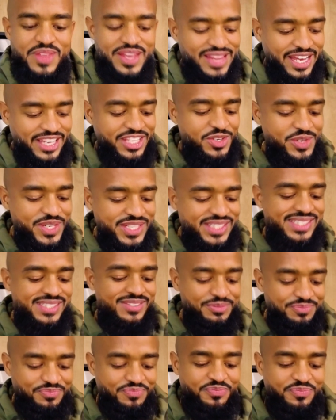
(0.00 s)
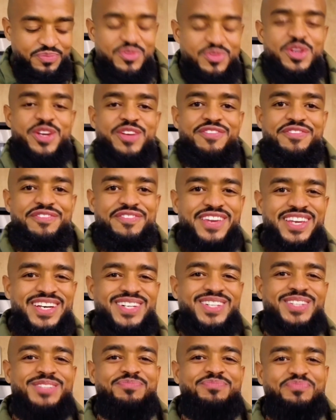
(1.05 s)
like you can
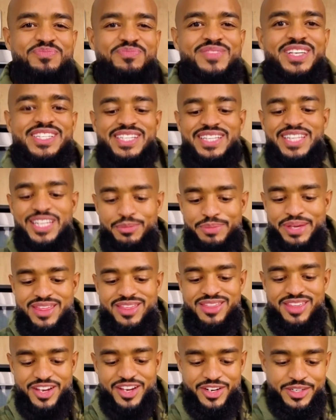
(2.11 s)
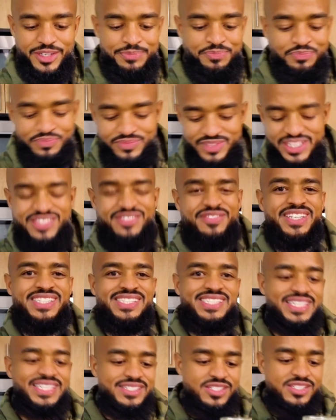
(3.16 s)
feel it's a little bit thicker. It's
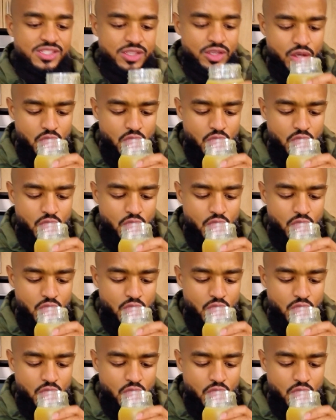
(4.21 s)
viscous.